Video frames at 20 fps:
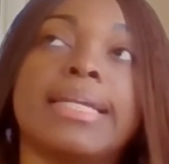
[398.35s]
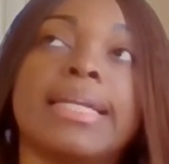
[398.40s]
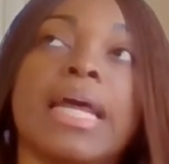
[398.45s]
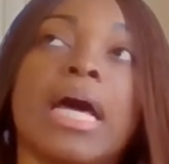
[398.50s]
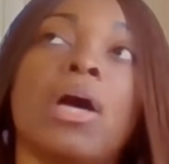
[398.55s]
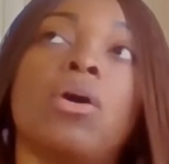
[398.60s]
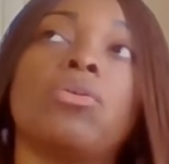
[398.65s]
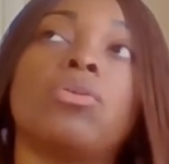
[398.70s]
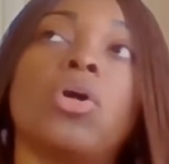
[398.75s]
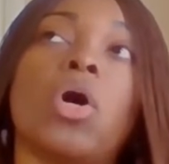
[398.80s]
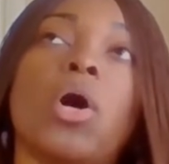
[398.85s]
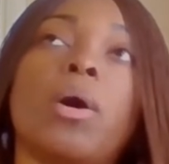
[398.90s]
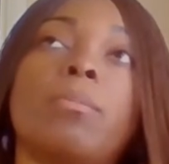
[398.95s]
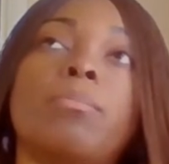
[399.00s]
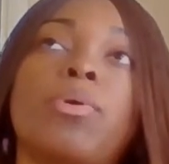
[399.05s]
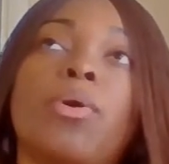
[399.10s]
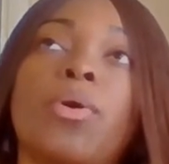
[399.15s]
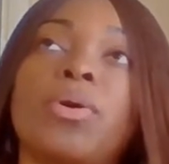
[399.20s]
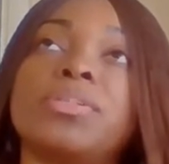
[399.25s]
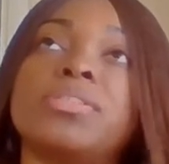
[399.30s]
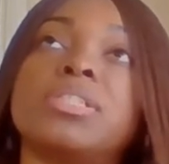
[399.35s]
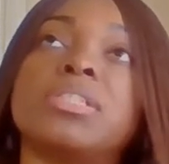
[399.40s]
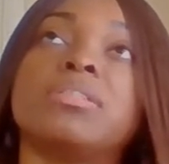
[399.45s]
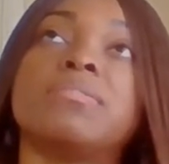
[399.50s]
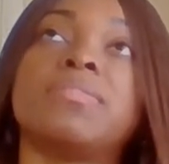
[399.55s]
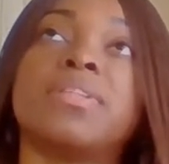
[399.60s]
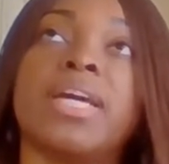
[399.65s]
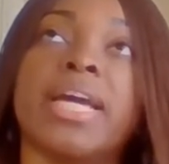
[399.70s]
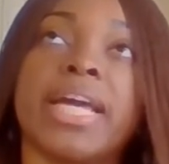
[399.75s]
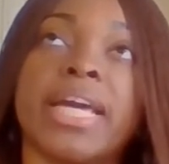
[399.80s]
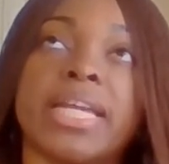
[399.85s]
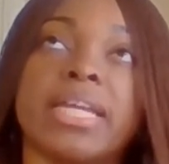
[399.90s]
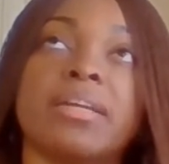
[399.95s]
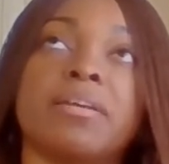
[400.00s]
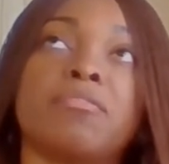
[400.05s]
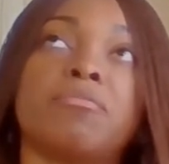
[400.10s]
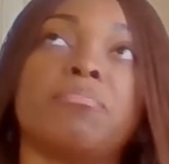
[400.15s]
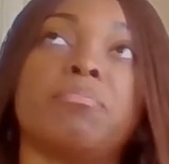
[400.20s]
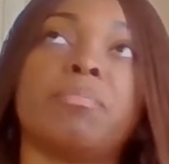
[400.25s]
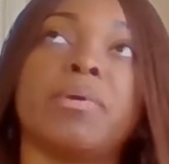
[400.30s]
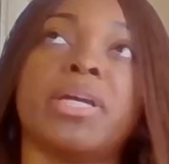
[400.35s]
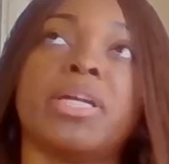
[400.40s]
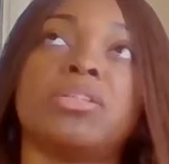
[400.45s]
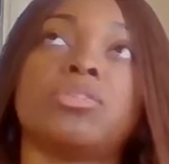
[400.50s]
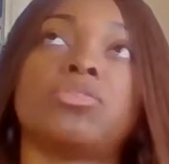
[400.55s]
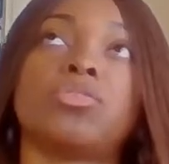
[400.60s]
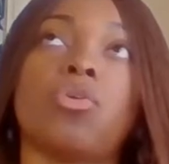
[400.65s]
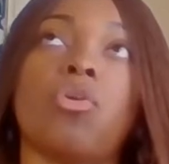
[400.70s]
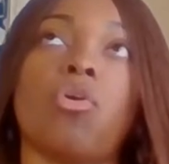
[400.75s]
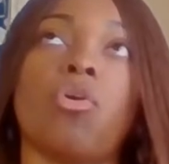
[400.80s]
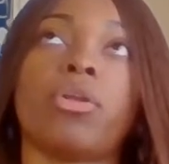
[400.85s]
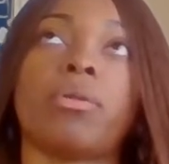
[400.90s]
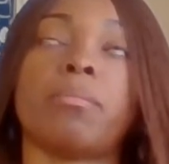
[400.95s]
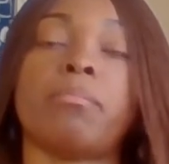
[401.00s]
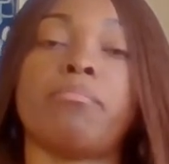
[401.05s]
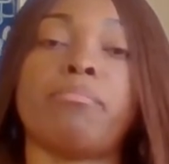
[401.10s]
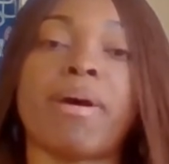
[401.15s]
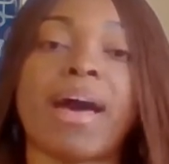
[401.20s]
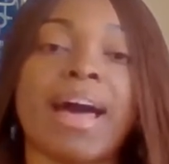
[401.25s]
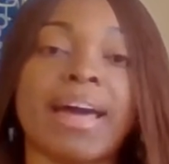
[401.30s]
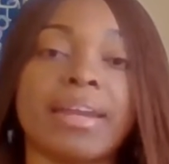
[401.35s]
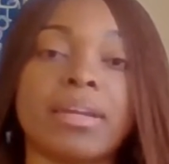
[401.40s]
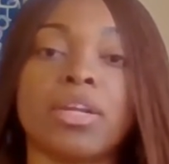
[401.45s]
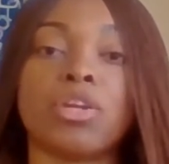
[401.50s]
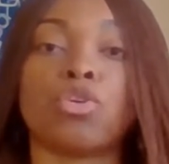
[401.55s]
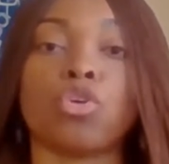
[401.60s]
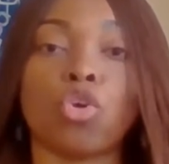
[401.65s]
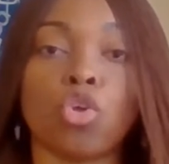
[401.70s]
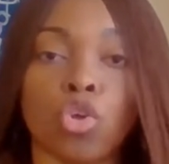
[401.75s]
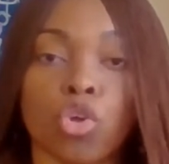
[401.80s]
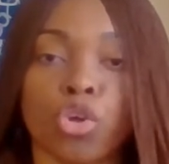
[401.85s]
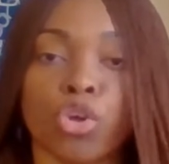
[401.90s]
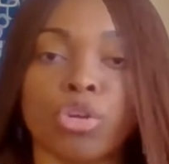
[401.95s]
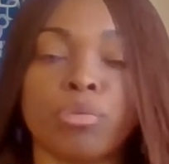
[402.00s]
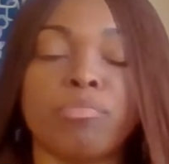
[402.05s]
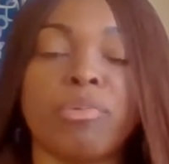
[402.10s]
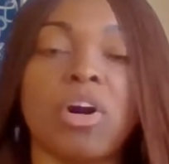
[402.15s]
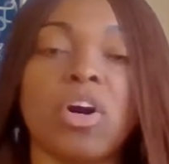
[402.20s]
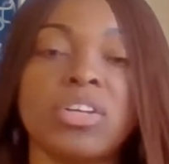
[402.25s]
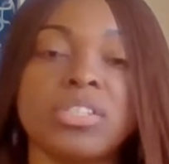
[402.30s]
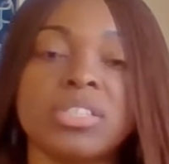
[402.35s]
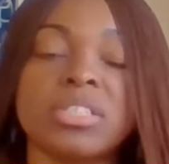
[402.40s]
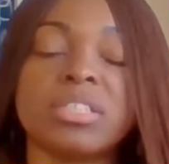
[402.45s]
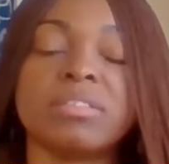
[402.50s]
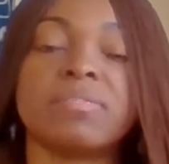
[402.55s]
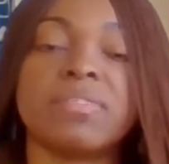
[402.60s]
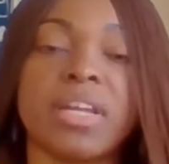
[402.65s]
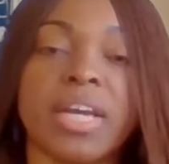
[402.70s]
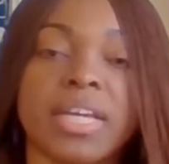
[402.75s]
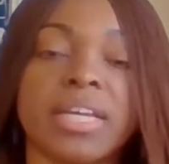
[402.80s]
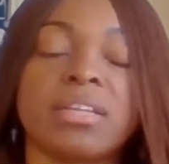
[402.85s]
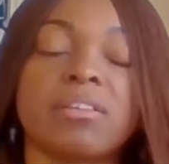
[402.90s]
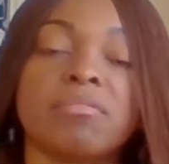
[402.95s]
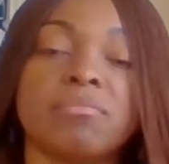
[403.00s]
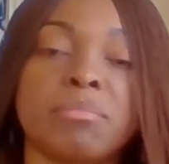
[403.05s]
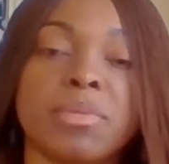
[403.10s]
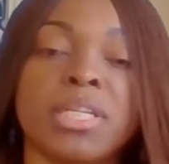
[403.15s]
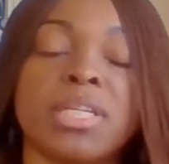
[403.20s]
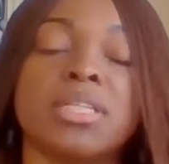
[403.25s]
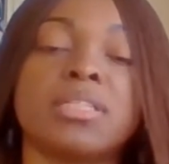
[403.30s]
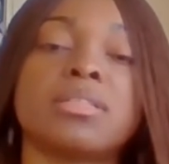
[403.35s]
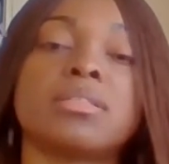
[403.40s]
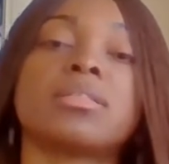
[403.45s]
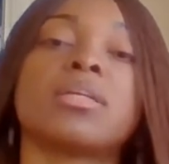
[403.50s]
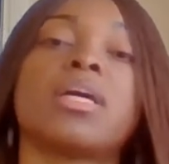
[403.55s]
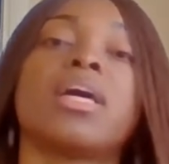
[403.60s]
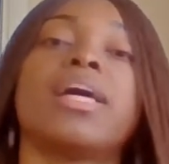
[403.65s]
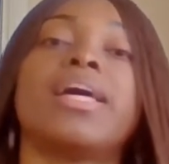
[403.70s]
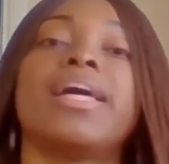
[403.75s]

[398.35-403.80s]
Now, not positive negative based on bad and good. Positive negative means